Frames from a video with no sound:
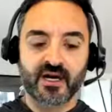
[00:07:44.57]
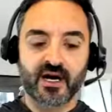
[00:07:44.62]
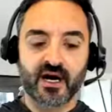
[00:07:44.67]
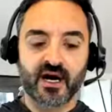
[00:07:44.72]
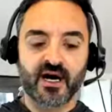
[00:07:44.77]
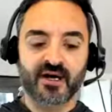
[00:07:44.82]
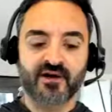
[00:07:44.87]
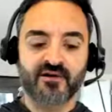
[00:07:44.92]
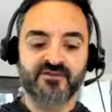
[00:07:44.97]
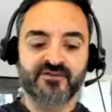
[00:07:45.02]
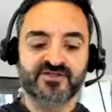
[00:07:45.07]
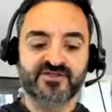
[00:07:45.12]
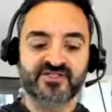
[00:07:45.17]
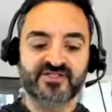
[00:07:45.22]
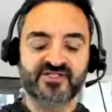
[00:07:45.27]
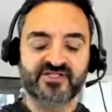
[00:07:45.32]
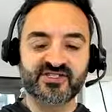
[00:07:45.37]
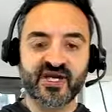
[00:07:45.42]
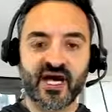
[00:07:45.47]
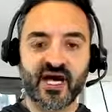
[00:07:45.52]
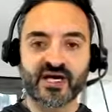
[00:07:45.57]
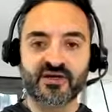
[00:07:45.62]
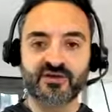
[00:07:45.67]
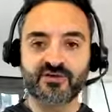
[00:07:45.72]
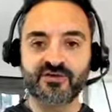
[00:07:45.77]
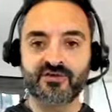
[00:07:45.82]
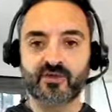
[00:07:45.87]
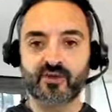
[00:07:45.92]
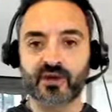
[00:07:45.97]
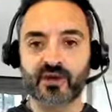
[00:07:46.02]
of societal
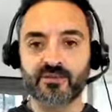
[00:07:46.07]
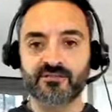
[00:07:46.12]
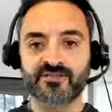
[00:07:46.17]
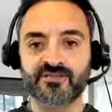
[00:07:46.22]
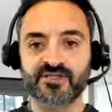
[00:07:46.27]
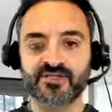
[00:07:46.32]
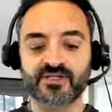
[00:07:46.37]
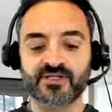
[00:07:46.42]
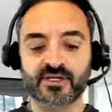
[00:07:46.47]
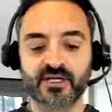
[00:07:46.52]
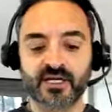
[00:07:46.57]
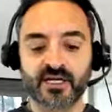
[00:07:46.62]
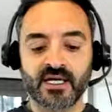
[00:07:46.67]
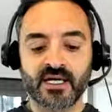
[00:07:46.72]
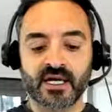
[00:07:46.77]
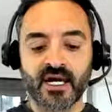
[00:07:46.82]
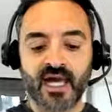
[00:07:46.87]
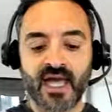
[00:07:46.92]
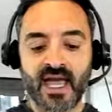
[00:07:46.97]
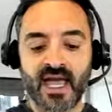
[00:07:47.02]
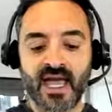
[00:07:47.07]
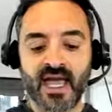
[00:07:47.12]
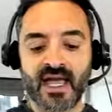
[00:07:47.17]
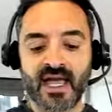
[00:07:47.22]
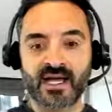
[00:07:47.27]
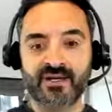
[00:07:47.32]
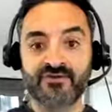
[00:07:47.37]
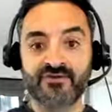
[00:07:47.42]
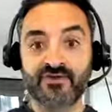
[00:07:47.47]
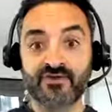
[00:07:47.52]
norms,
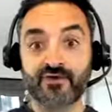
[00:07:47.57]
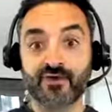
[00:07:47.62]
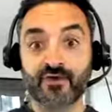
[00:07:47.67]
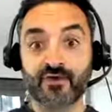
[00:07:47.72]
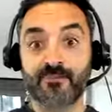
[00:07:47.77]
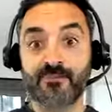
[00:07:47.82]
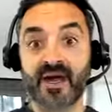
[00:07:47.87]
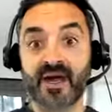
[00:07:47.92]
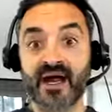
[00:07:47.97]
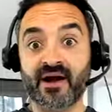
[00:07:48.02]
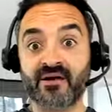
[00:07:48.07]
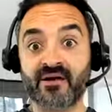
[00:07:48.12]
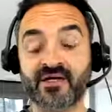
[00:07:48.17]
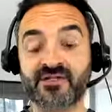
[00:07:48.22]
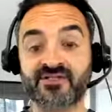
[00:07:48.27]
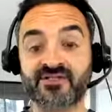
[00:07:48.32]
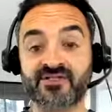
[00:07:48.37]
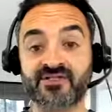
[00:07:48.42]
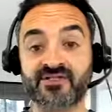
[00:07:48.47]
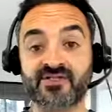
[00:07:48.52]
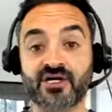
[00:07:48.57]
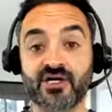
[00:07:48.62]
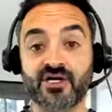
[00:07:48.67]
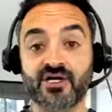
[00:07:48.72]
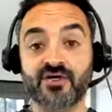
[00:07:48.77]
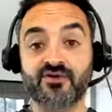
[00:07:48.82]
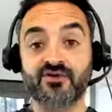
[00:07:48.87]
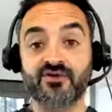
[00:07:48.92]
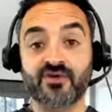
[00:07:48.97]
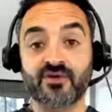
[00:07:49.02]
and your parents'
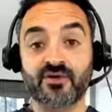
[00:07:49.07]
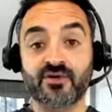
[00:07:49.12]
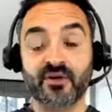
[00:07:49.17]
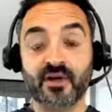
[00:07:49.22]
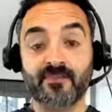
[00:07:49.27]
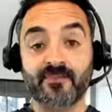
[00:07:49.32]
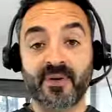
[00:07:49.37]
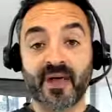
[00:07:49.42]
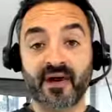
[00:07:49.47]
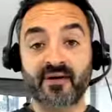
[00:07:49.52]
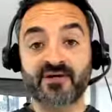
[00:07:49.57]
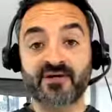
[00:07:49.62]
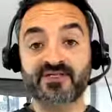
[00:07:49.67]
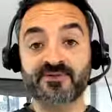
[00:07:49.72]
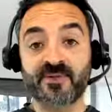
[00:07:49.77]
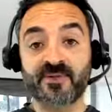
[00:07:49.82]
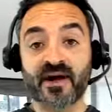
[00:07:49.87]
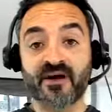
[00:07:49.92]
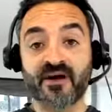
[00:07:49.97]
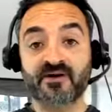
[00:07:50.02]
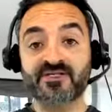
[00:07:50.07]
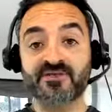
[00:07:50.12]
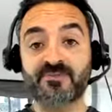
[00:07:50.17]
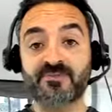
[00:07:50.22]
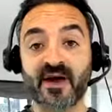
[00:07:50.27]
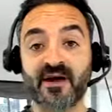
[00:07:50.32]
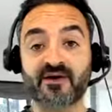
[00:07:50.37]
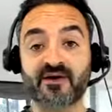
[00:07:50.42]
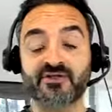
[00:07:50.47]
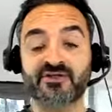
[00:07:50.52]
parents' parents'
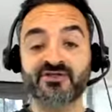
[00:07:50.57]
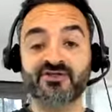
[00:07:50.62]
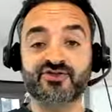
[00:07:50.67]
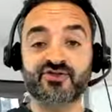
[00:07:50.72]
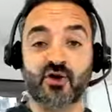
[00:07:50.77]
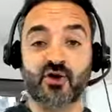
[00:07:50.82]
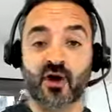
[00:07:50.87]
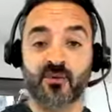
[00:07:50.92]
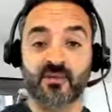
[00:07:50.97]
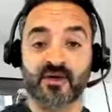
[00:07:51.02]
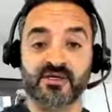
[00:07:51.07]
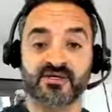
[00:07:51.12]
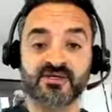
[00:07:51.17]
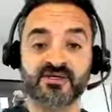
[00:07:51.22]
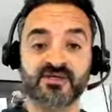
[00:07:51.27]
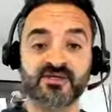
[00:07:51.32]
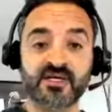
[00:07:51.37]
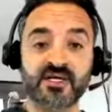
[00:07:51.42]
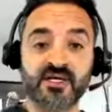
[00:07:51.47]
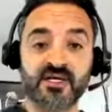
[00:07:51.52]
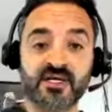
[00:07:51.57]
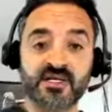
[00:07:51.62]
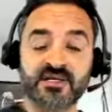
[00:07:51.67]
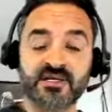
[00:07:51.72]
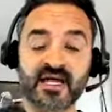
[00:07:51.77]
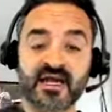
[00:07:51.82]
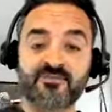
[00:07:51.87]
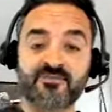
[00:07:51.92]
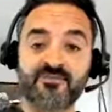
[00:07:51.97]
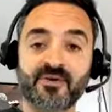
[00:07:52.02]
parents' traumas
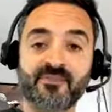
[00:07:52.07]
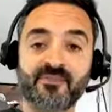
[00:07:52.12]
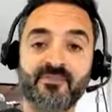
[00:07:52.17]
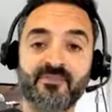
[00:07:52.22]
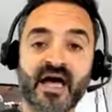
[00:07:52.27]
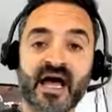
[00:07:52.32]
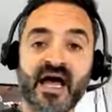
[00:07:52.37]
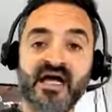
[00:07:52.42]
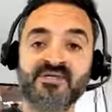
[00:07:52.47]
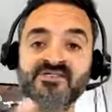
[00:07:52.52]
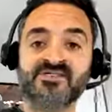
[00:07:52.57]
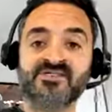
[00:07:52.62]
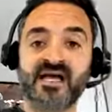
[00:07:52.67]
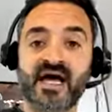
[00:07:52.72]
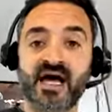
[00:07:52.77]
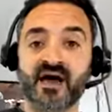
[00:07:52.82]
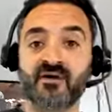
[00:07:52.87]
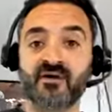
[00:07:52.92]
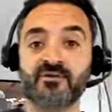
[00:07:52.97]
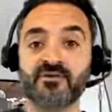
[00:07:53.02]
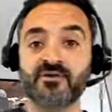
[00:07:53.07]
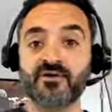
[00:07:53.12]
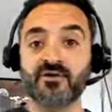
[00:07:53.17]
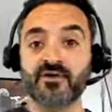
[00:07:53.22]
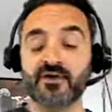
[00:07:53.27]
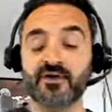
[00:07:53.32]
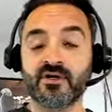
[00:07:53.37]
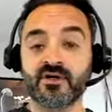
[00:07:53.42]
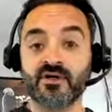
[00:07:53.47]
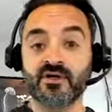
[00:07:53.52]
that have been passed down
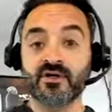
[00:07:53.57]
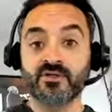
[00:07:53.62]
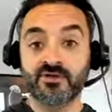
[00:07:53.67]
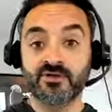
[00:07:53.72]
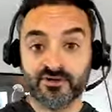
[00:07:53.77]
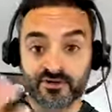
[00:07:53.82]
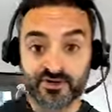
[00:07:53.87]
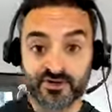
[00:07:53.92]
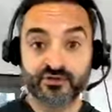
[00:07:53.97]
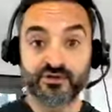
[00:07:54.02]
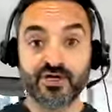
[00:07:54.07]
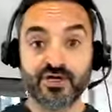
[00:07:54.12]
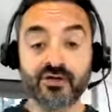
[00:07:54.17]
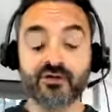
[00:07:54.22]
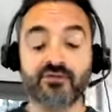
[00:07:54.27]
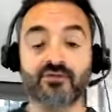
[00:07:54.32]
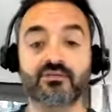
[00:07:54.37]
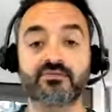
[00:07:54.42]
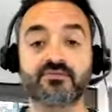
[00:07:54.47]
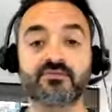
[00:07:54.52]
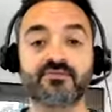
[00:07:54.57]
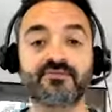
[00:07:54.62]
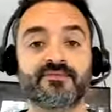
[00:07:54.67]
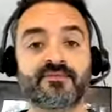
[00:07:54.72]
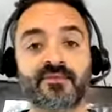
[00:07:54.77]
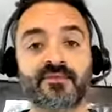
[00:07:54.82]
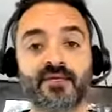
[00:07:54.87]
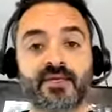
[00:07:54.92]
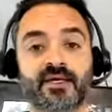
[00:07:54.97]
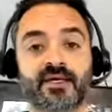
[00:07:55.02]
to you
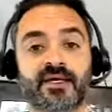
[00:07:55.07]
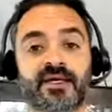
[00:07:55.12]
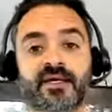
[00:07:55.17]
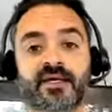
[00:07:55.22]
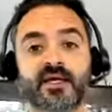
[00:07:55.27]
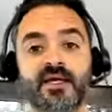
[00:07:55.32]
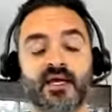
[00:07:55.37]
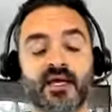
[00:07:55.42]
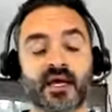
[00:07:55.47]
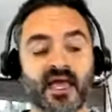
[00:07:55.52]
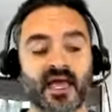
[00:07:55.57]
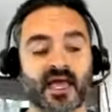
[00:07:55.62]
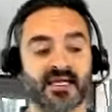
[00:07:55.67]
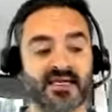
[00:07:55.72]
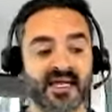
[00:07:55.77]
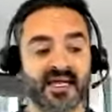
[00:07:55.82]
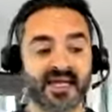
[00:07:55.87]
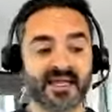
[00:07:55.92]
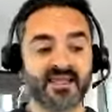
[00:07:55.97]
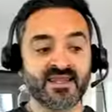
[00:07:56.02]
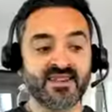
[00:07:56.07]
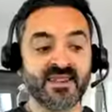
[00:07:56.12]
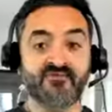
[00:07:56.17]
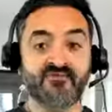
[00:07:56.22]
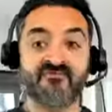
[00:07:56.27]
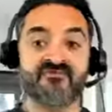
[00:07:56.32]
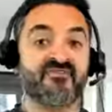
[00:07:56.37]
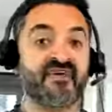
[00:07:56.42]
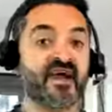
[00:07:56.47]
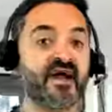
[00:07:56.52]
and in the
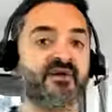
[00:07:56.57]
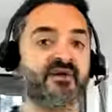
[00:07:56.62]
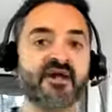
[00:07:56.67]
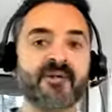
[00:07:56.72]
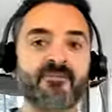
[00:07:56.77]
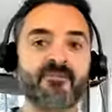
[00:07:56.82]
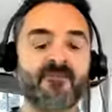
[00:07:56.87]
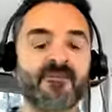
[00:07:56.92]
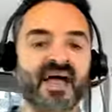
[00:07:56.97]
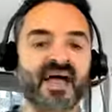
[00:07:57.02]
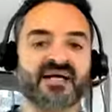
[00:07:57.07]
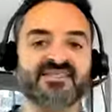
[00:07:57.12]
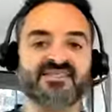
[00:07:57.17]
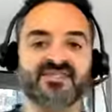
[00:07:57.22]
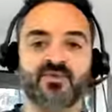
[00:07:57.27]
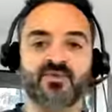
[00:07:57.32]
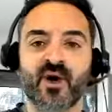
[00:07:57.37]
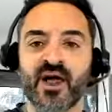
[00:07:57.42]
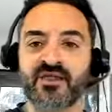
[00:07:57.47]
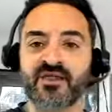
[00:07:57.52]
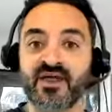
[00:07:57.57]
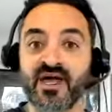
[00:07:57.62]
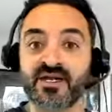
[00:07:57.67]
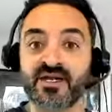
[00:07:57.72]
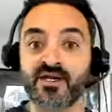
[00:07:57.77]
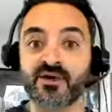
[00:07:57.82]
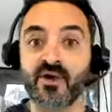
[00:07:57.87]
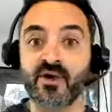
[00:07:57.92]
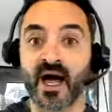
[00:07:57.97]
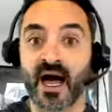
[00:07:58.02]
very best way they
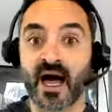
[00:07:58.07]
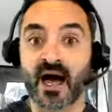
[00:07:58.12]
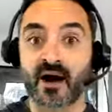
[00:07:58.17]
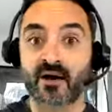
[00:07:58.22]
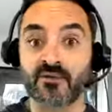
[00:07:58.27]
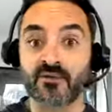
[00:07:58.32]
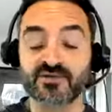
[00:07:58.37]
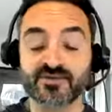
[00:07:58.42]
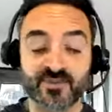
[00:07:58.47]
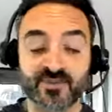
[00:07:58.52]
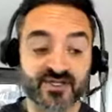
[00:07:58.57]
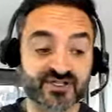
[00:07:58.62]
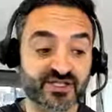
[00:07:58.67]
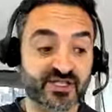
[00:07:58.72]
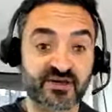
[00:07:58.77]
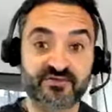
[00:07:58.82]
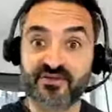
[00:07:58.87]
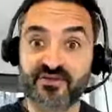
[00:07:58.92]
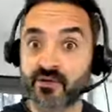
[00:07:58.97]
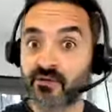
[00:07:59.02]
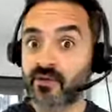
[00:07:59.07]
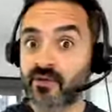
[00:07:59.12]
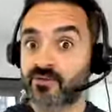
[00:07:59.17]
knew how, especially if they were